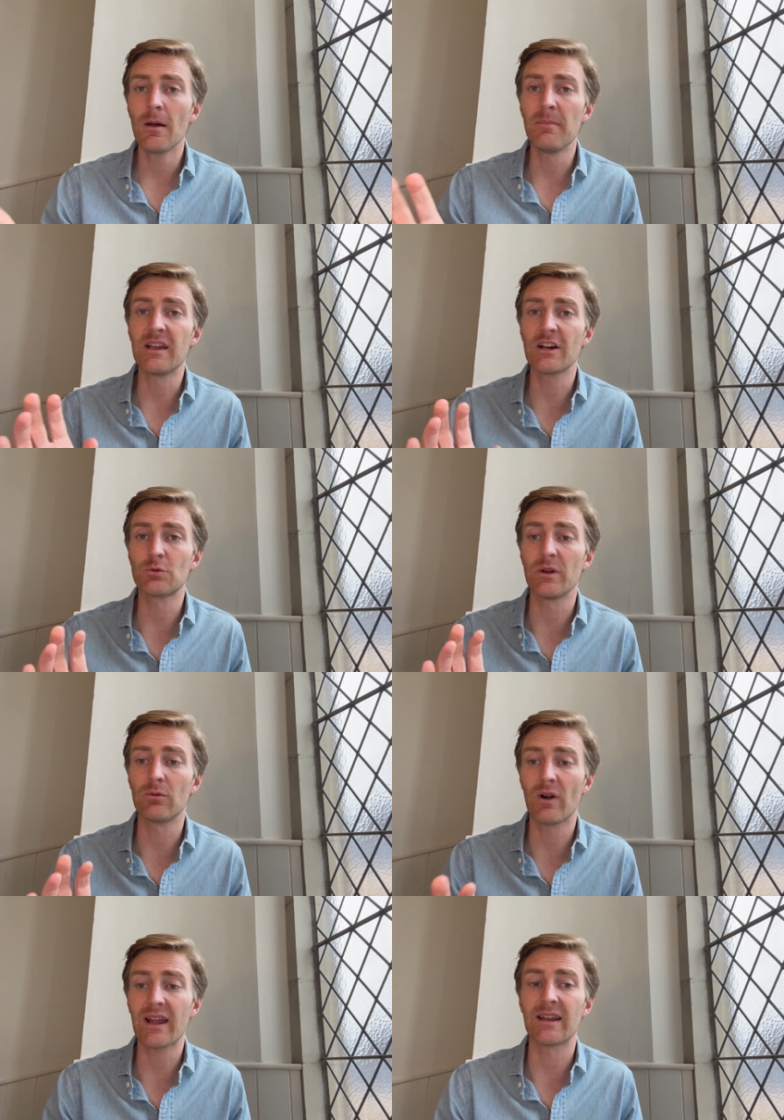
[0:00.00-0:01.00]
because we
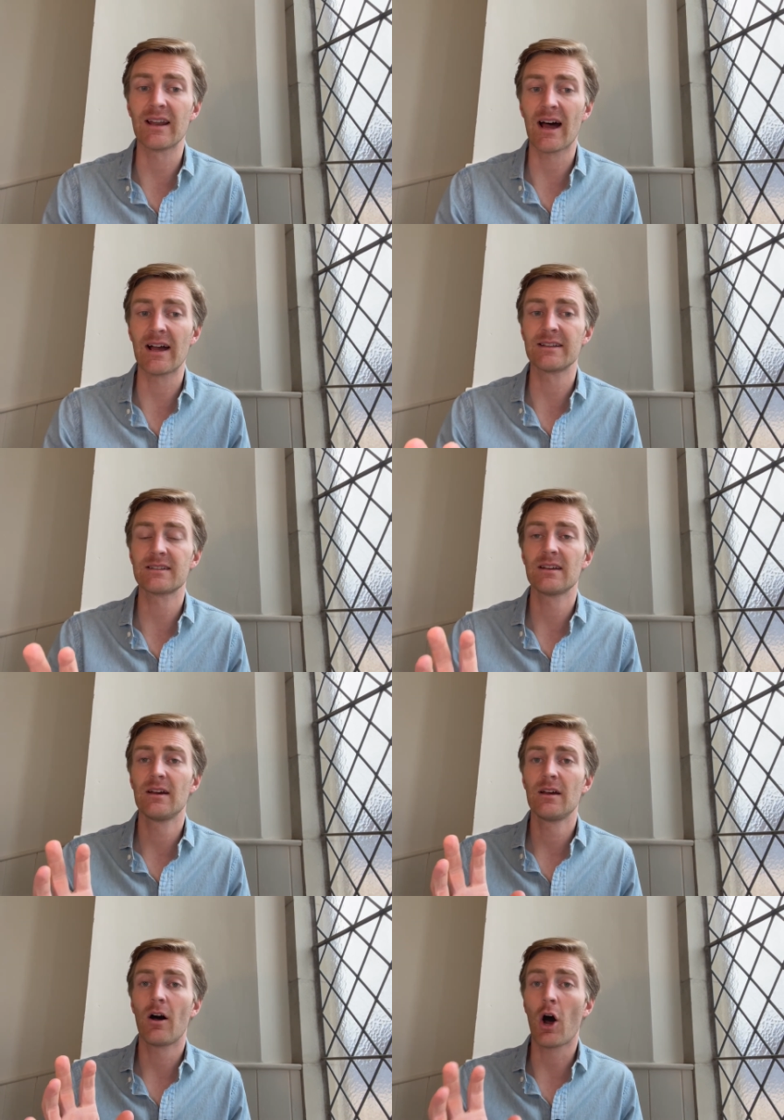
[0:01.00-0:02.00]
recognize
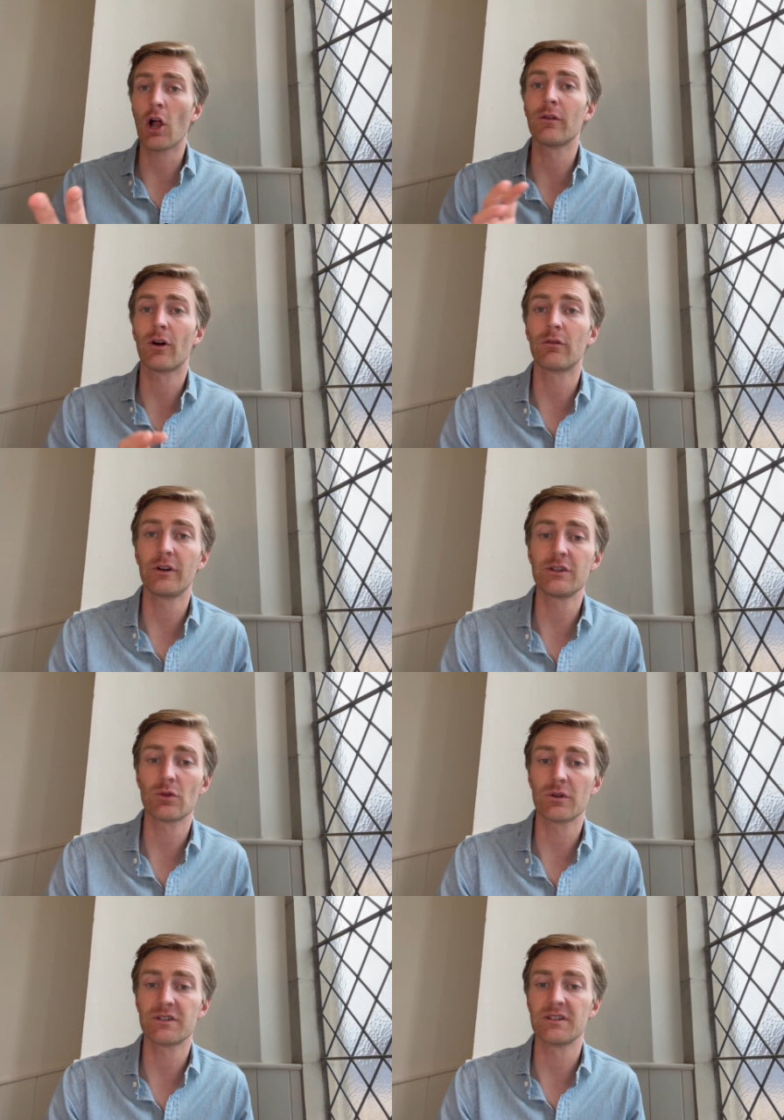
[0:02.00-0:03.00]
all of our
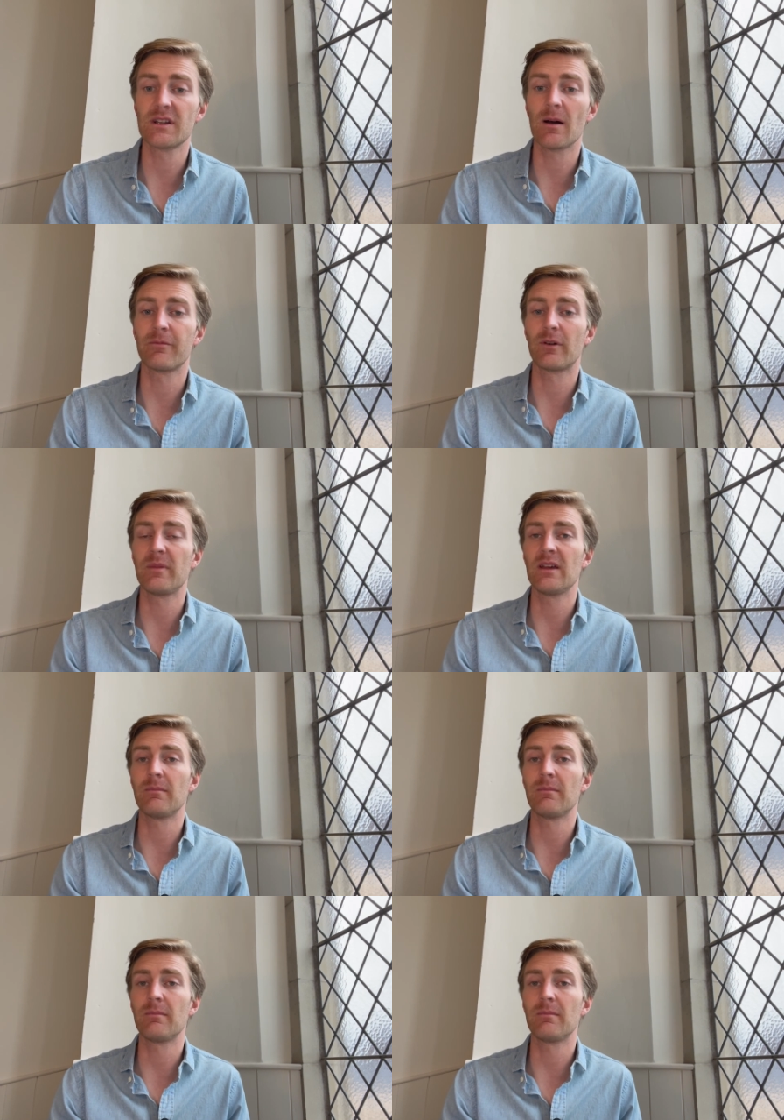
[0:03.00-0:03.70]
resources come from Him.